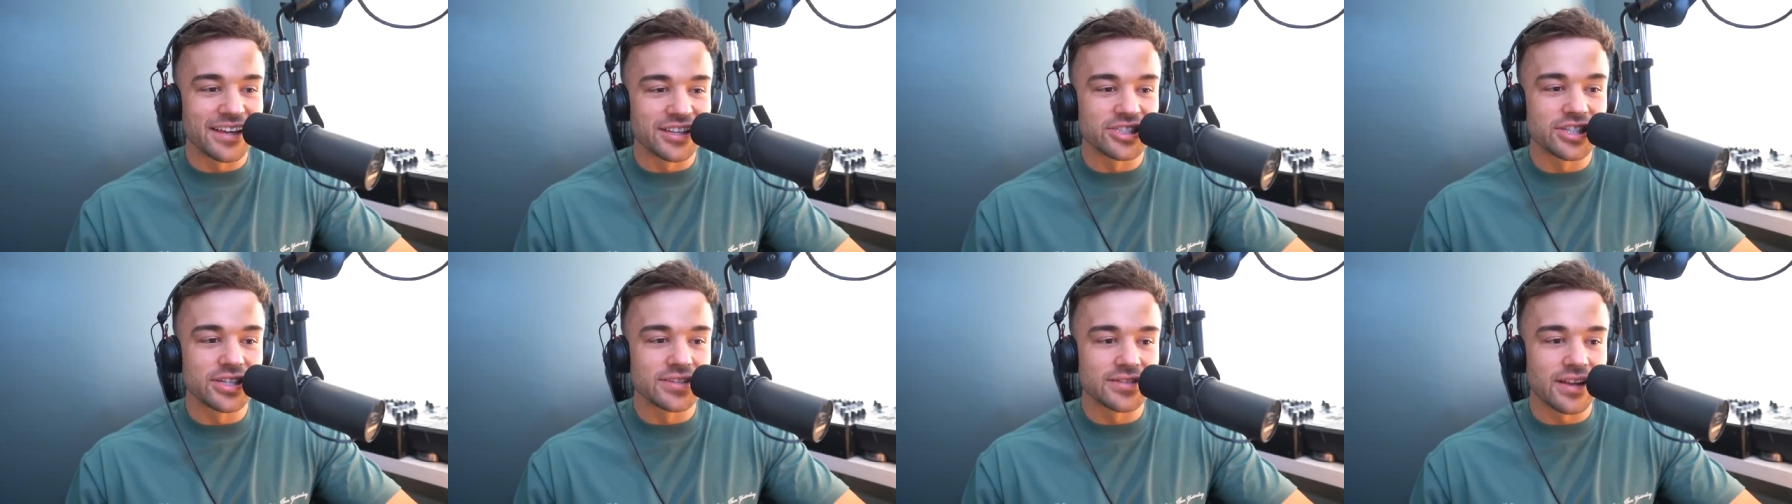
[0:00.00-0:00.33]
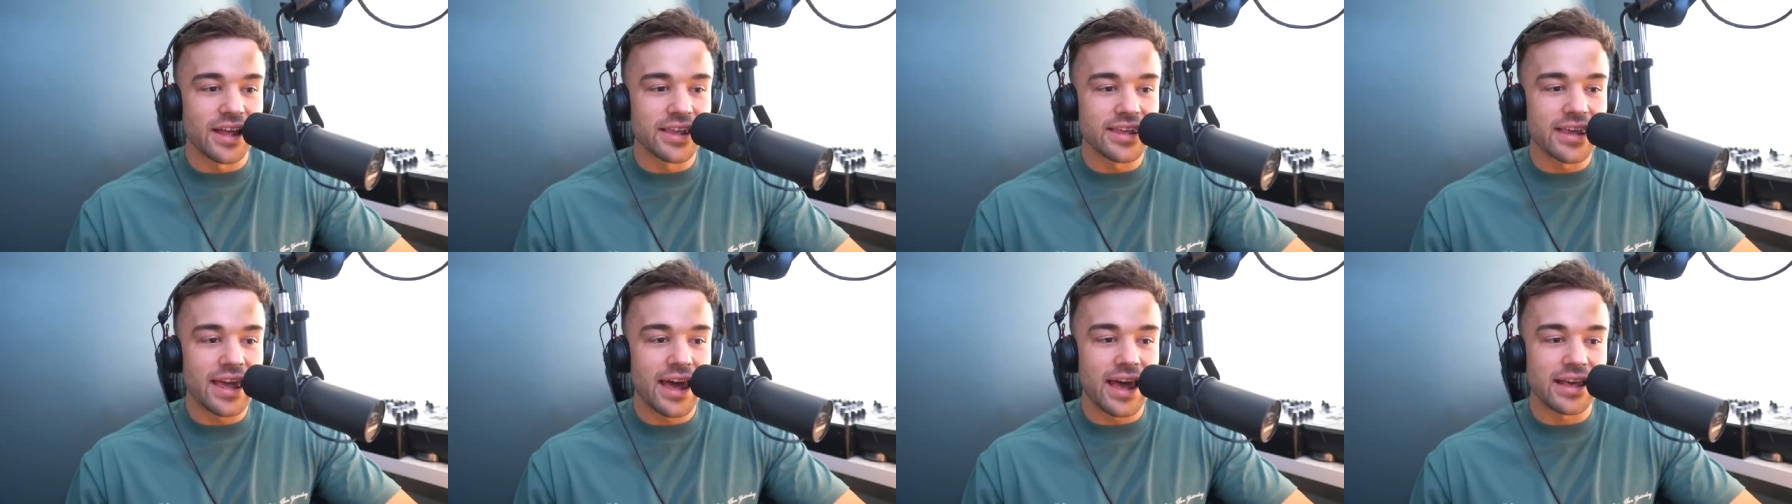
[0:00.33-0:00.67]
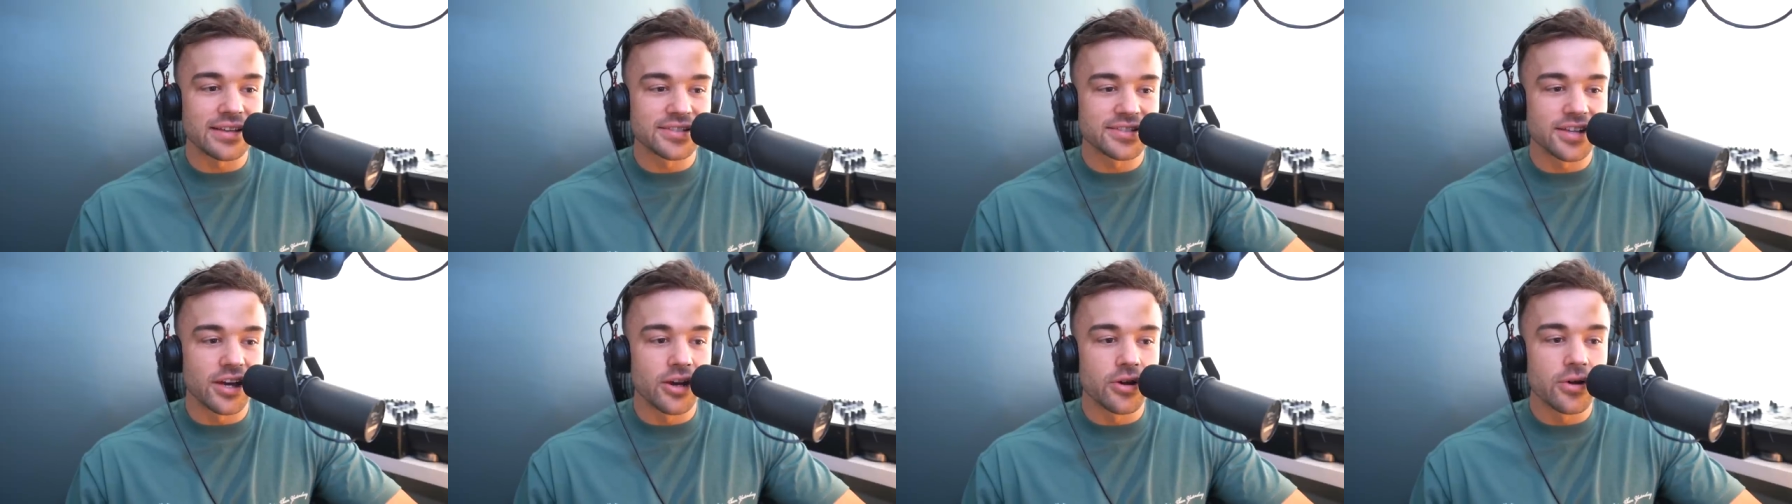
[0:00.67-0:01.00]
And she was like, yeah,
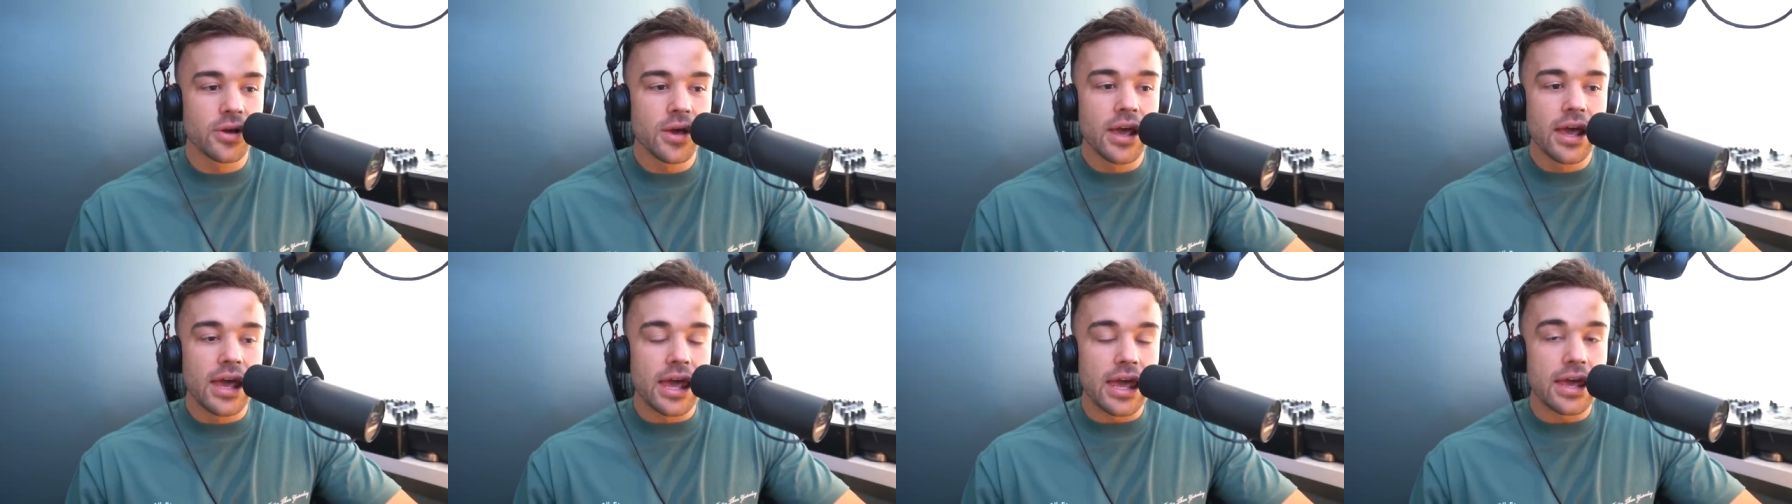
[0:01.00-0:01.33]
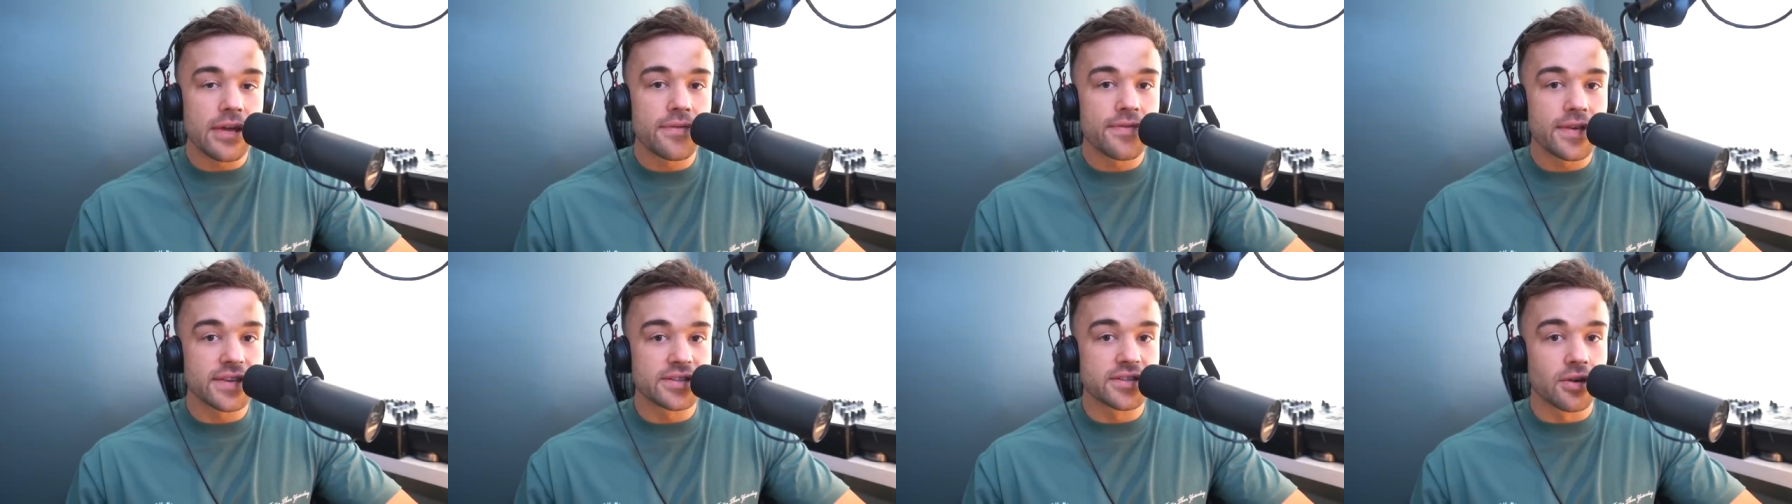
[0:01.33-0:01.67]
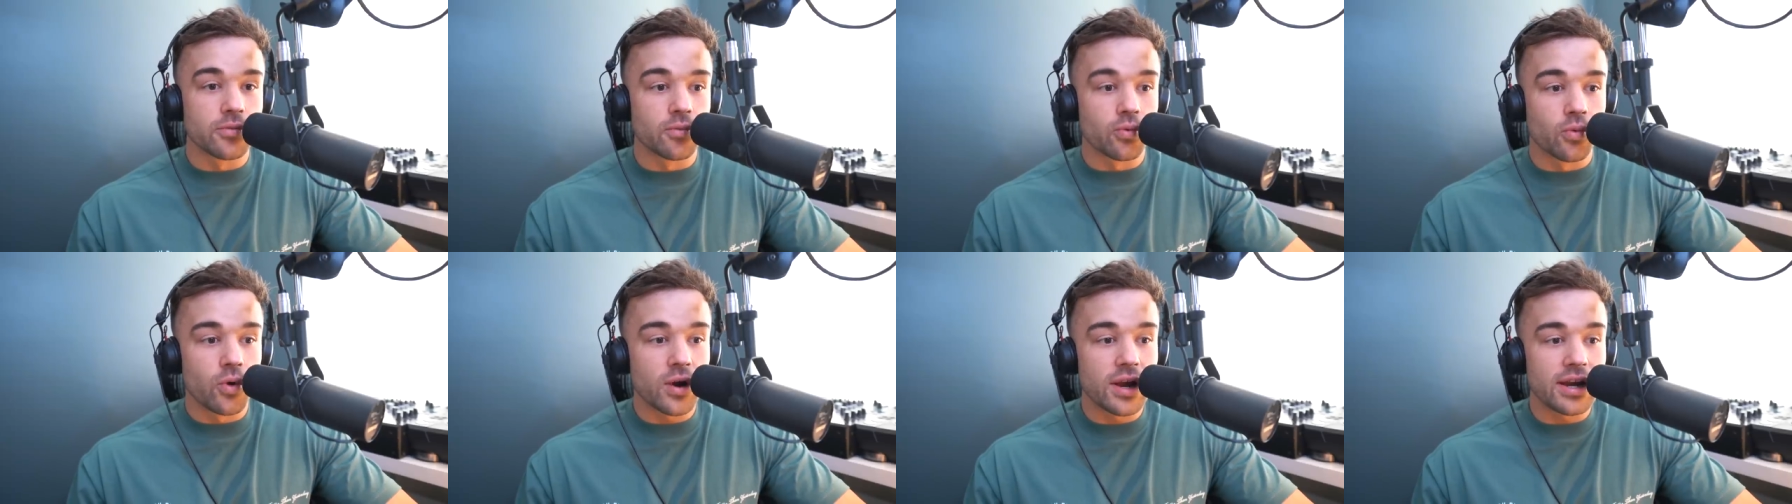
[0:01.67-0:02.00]
so if there's a
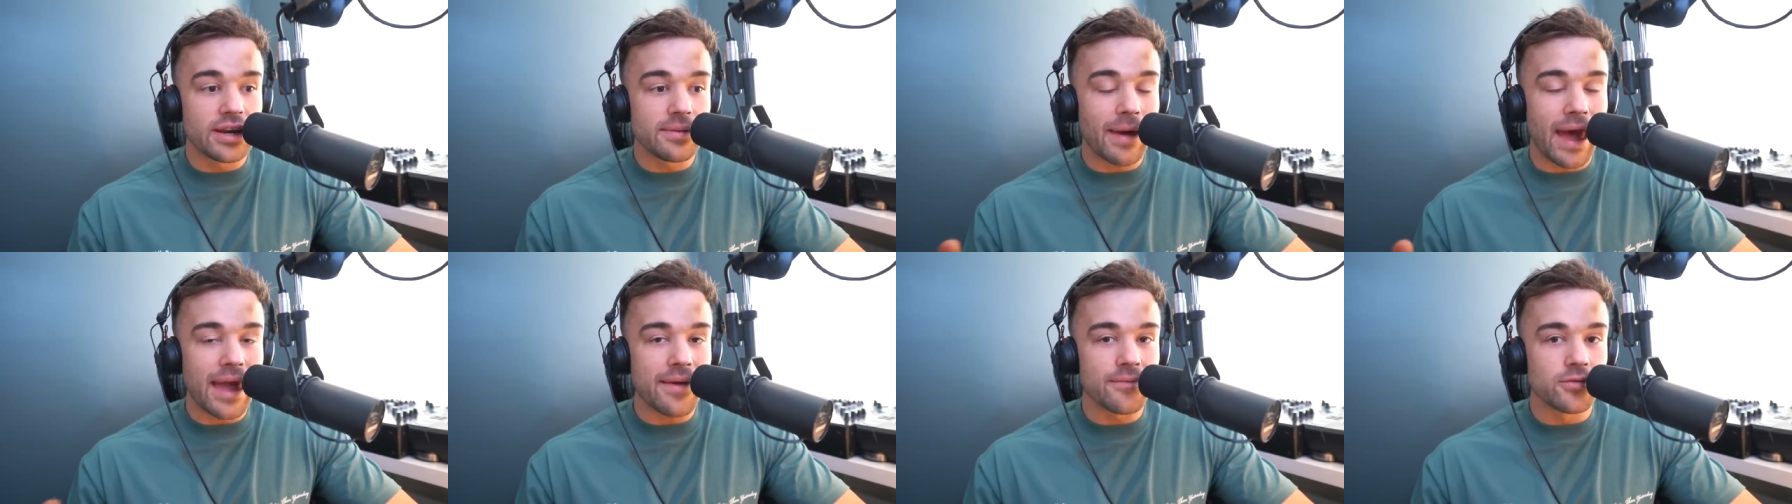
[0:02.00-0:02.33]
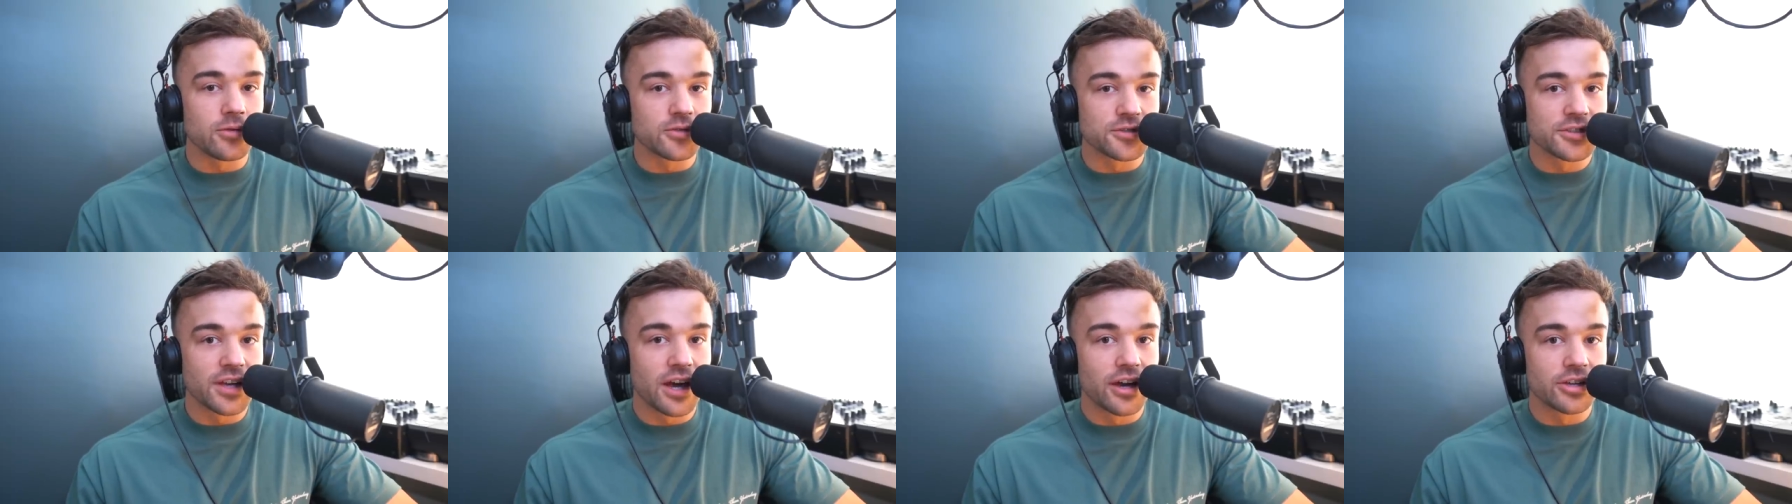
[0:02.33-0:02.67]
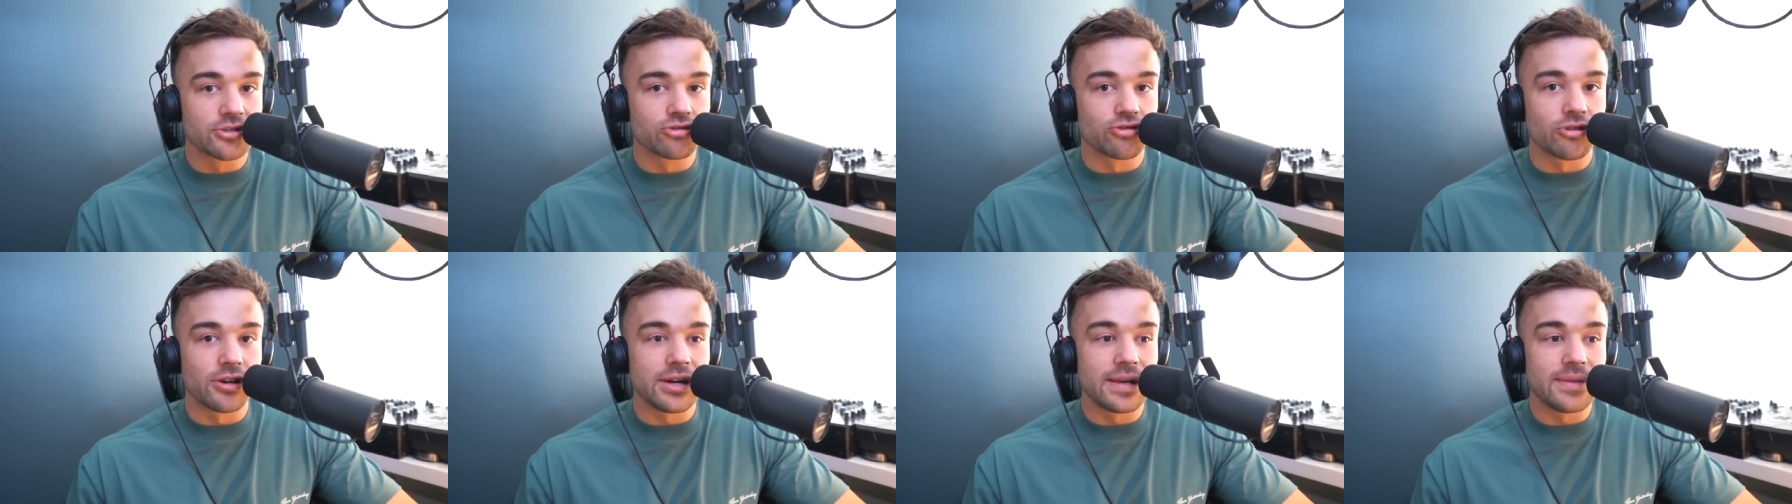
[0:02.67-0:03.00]
really painful
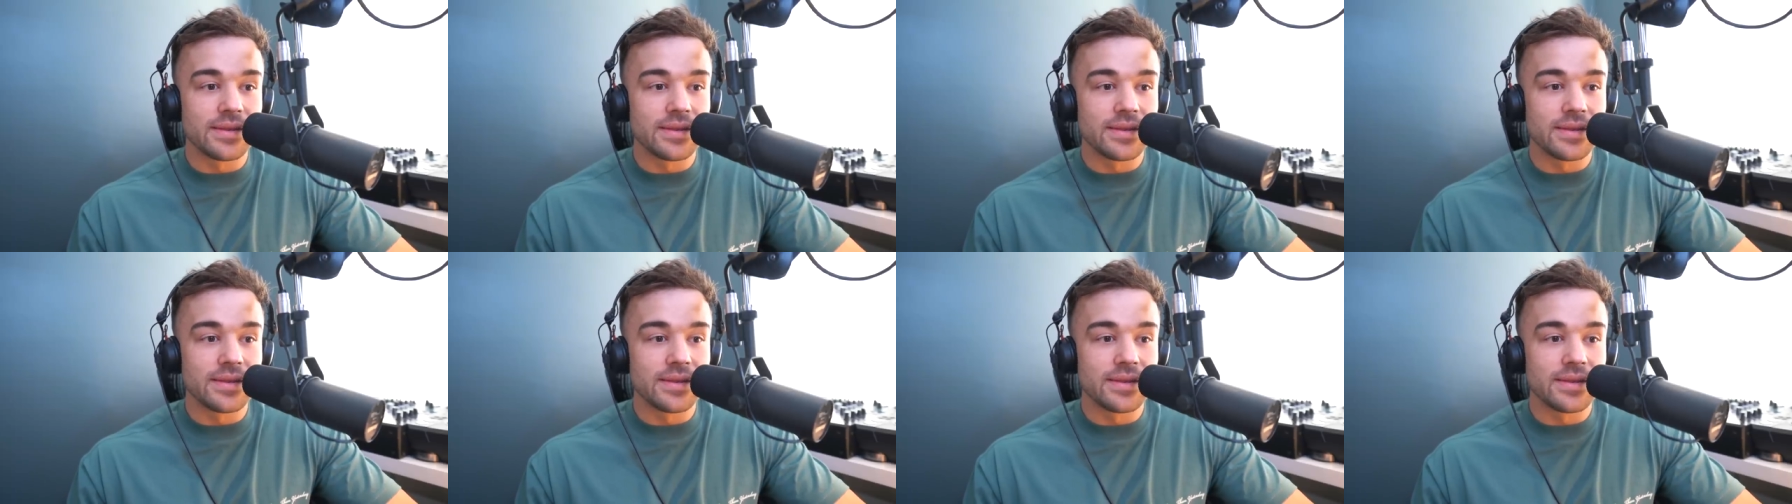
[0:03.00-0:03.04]
surgery,